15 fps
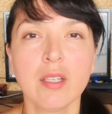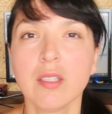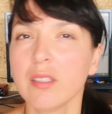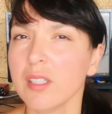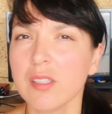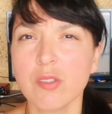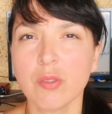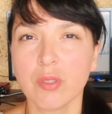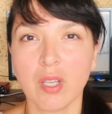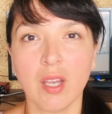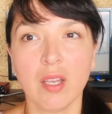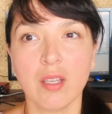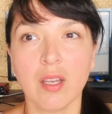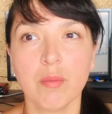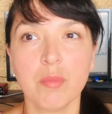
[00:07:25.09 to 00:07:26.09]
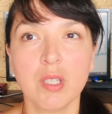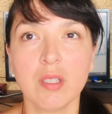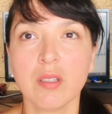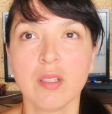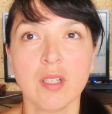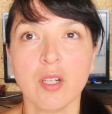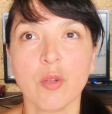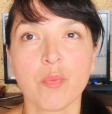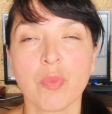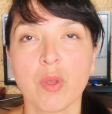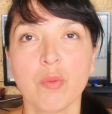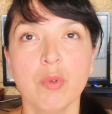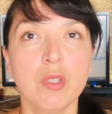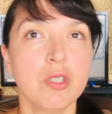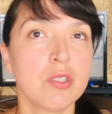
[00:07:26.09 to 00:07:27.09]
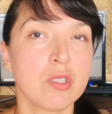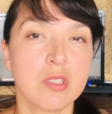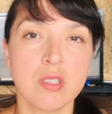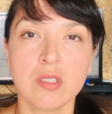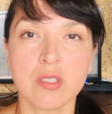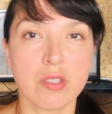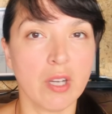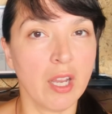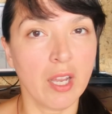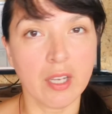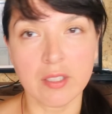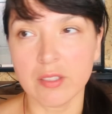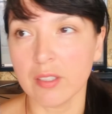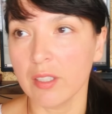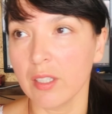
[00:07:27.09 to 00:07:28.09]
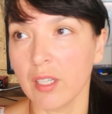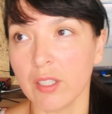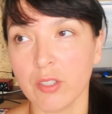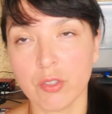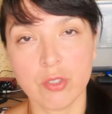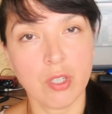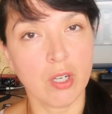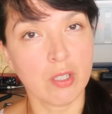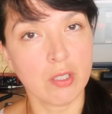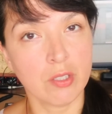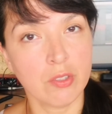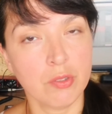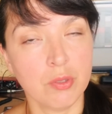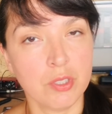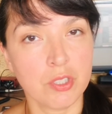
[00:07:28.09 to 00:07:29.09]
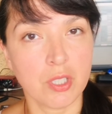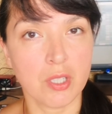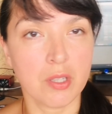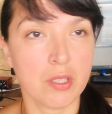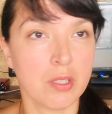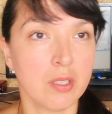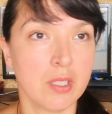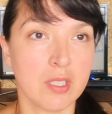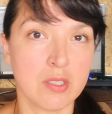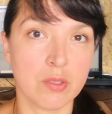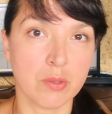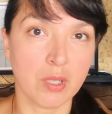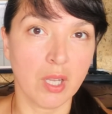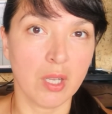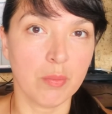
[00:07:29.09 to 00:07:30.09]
That's okay. I mean, when you're just interacting and you're talking to each other, that's okay.